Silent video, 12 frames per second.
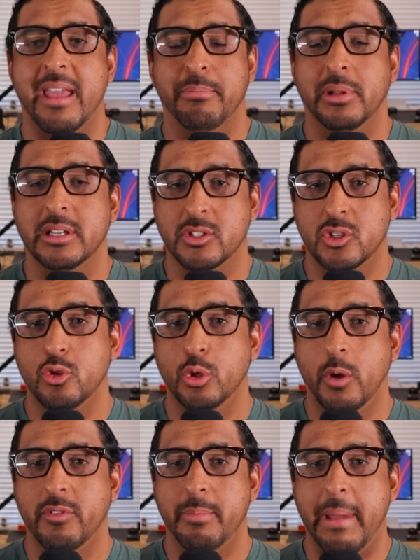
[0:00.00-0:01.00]
A+
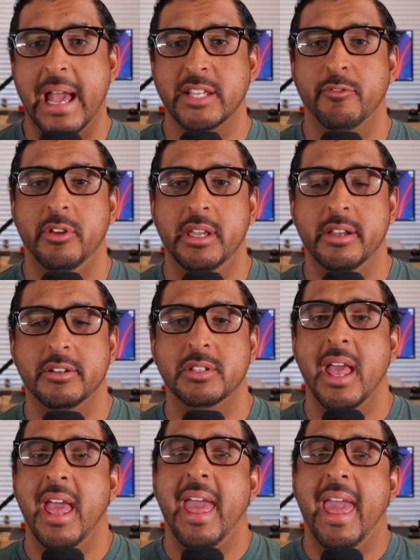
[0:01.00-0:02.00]
school over the past few years,
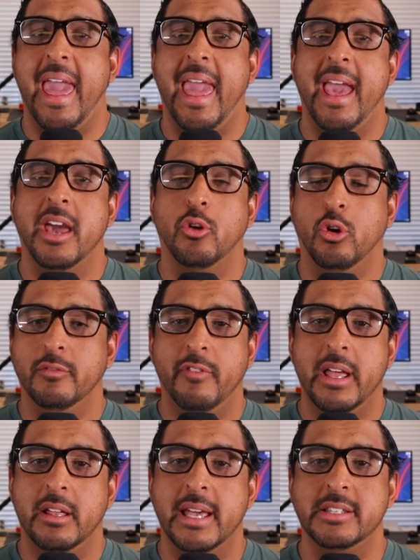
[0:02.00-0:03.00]
and Old
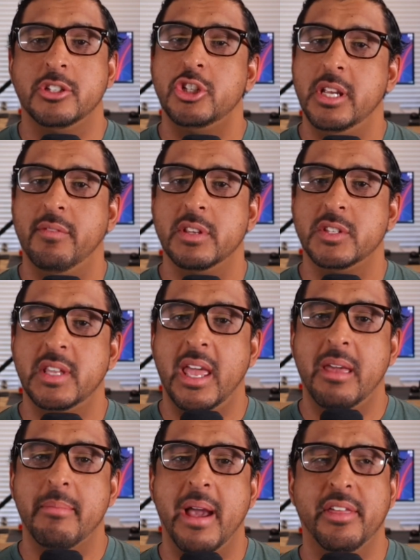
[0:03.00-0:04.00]
Vail has achieved the same.